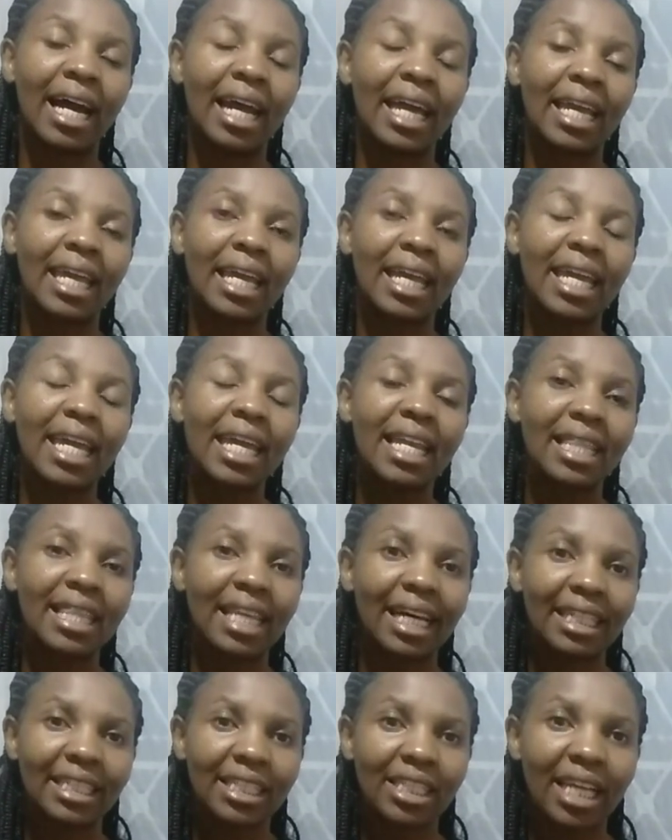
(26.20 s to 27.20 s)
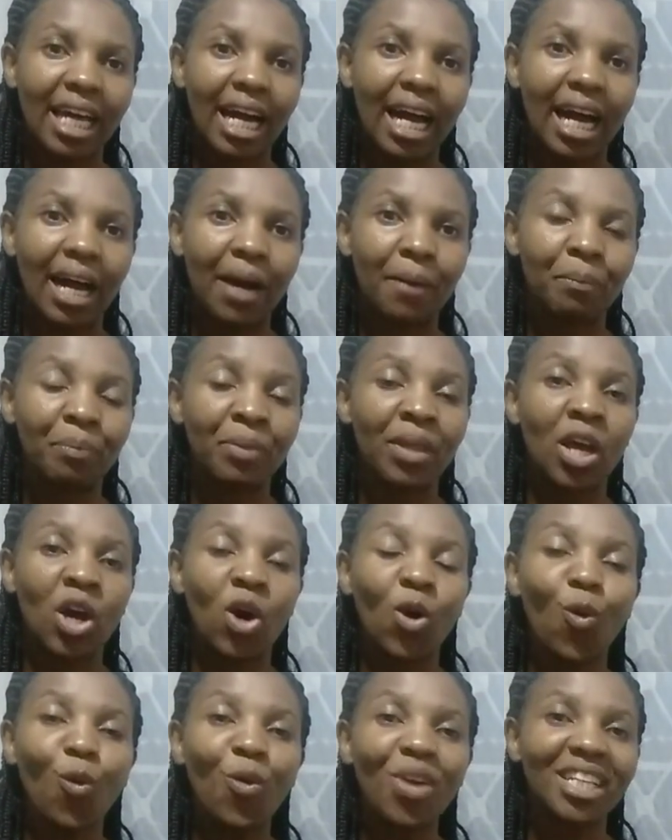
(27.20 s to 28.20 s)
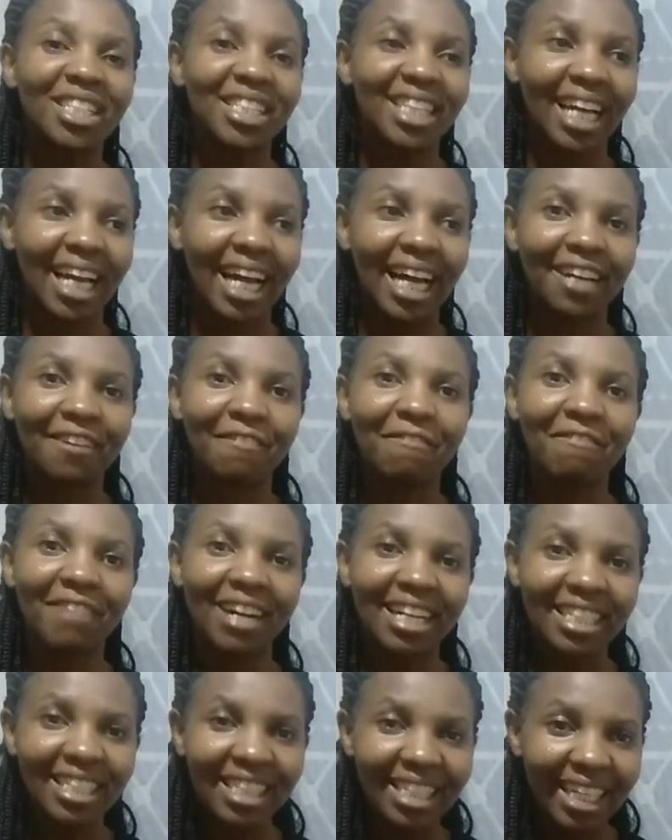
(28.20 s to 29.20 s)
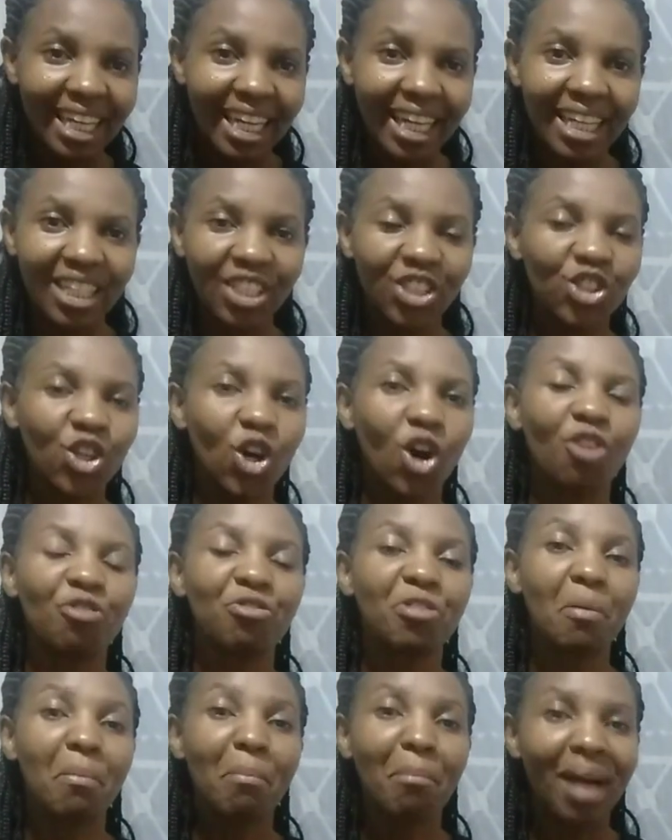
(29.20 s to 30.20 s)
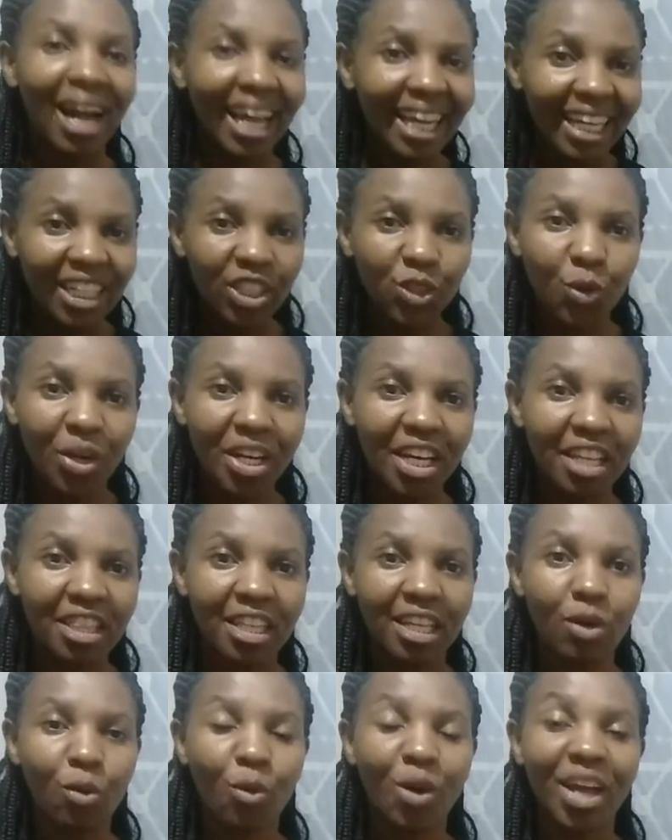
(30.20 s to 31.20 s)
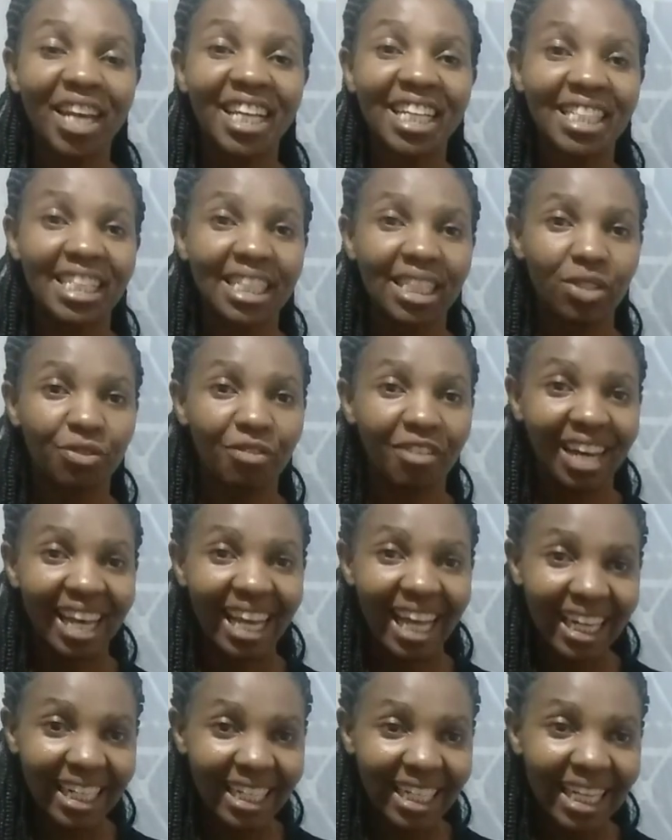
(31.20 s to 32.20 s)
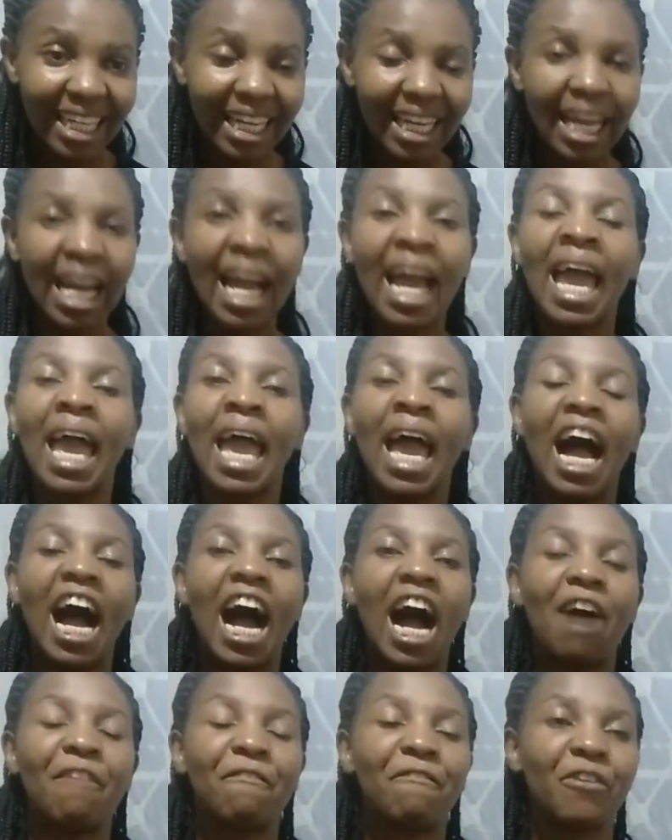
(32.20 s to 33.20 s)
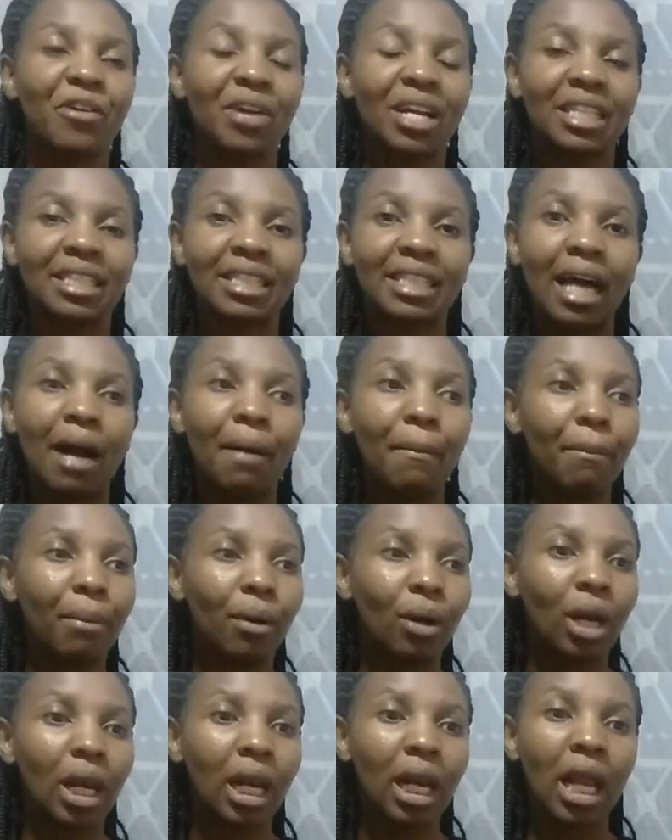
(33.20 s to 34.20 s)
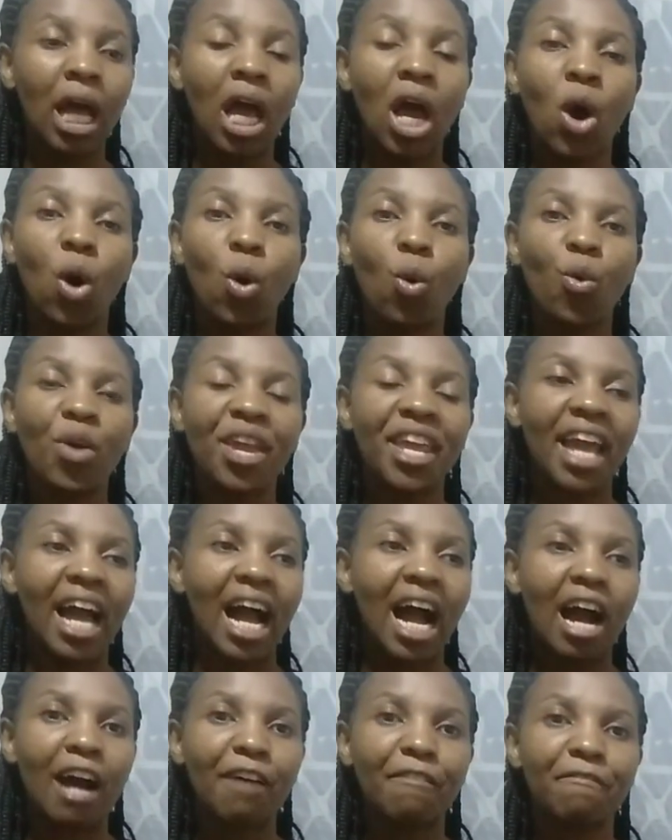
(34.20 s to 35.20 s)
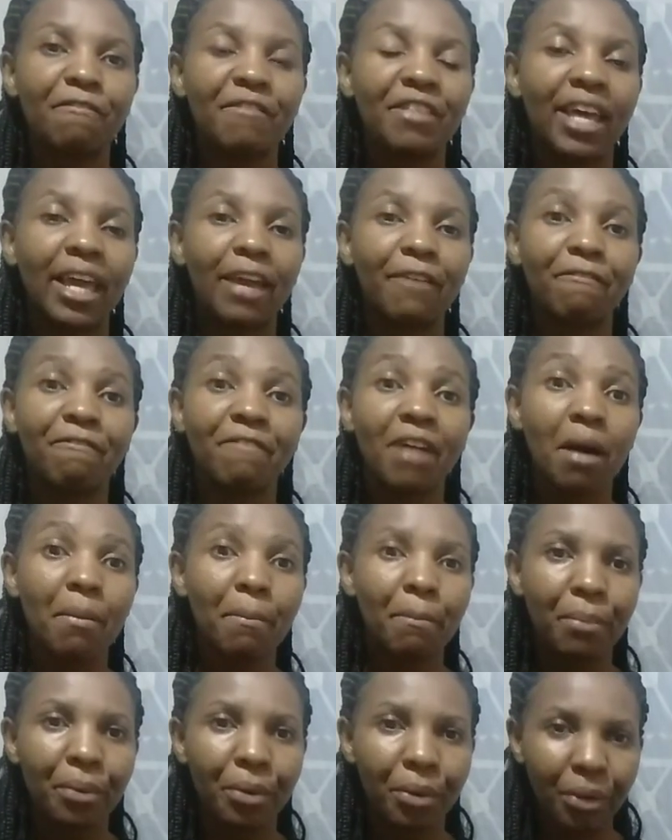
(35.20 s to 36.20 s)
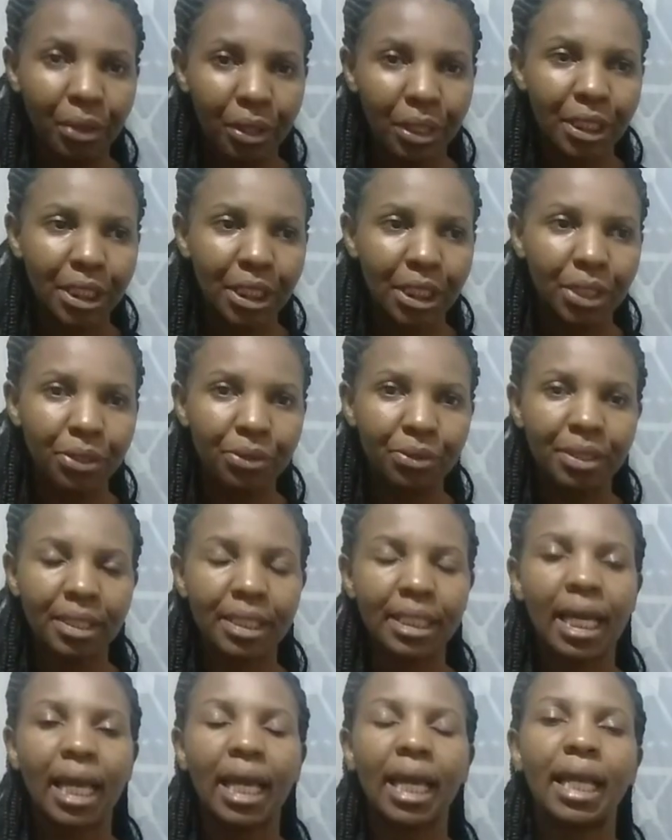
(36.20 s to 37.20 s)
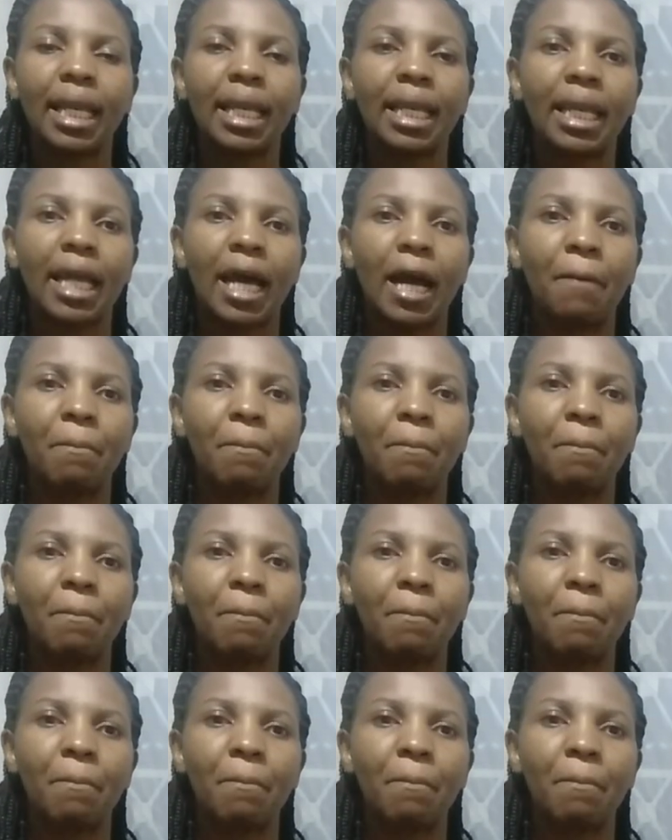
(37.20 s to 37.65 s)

in that we take advantage of the market when it is flooding. For example, we have the farm produce, and